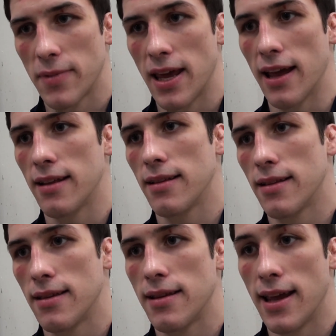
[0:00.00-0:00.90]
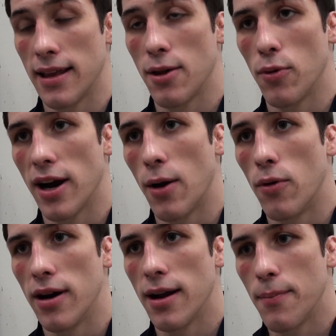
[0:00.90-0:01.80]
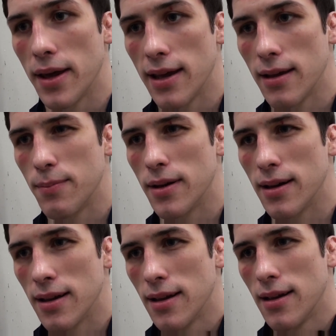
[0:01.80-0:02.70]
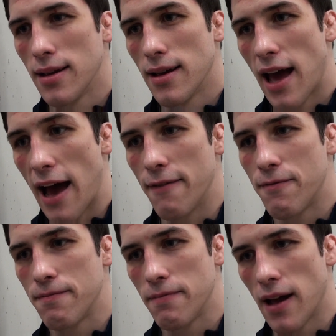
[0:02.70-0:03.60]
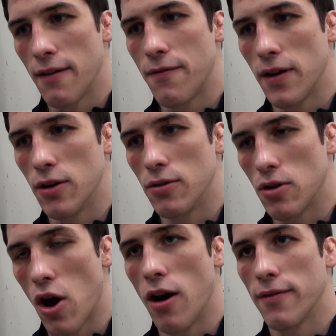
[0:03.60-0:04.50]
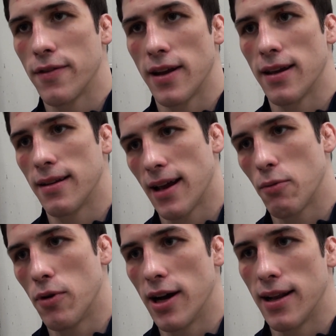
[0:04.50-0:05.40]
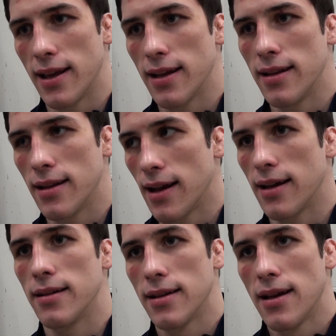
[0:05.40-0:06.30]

get get to where I wanted to be, but I, I feel confident like what I did, and I,